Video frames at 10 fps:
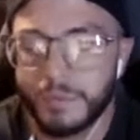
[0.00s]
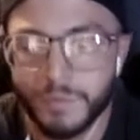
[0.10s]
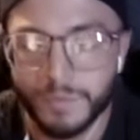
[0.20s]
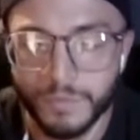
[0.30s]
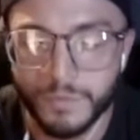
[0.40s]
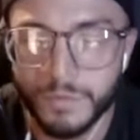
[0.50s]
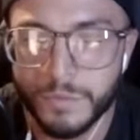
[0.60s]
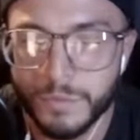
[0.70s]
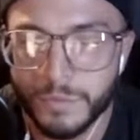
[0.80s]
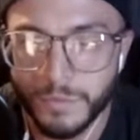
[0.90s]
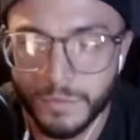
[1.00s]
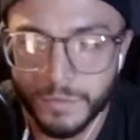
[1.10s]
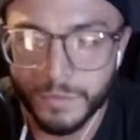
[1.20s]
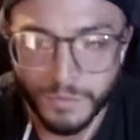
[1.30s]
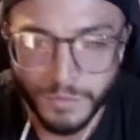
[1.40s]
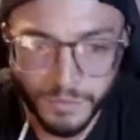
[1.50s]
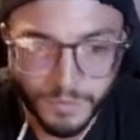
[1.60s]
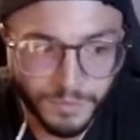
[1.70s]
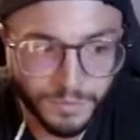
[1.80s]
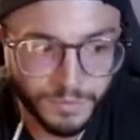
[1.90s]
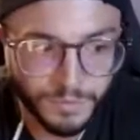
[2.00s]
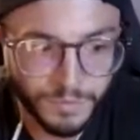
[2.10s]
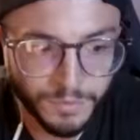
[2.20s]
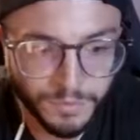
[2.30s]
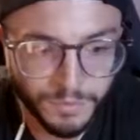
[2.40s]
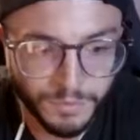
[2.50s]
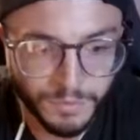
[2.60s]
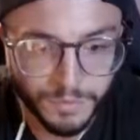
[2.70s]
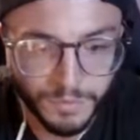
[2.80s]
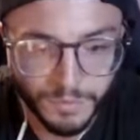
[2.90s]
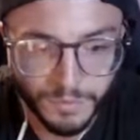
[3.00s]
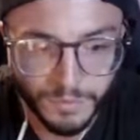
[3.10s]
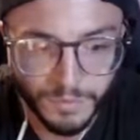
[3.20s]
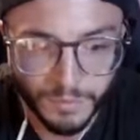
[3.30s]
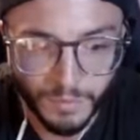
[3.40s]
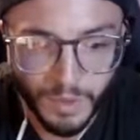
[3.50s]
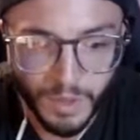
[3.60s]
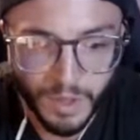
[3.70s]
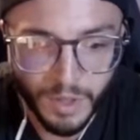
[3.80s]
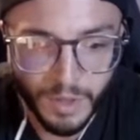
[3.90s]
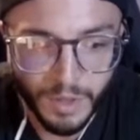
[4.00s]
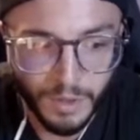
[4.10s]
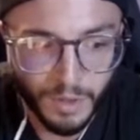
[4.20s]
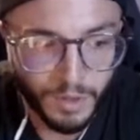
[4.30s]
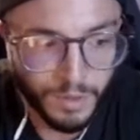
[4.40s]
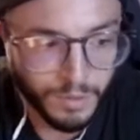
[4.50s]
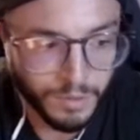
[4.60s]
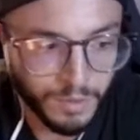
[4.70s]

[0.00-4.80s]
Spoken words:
(not speaking)